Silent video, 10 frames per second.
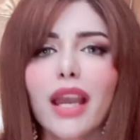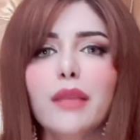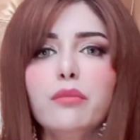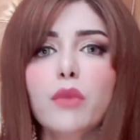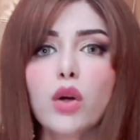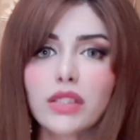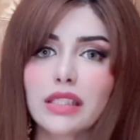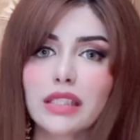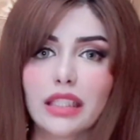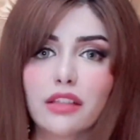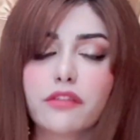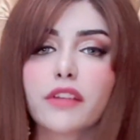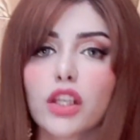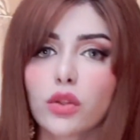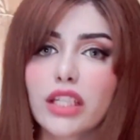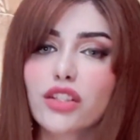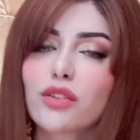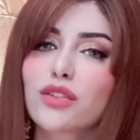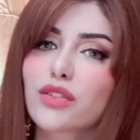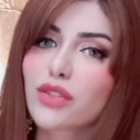And mostly, if we look
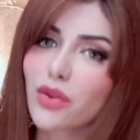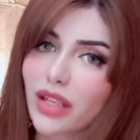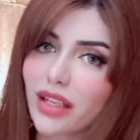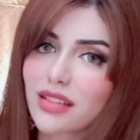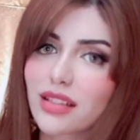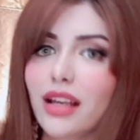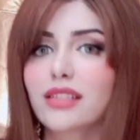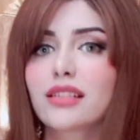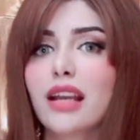into the zodiac signs,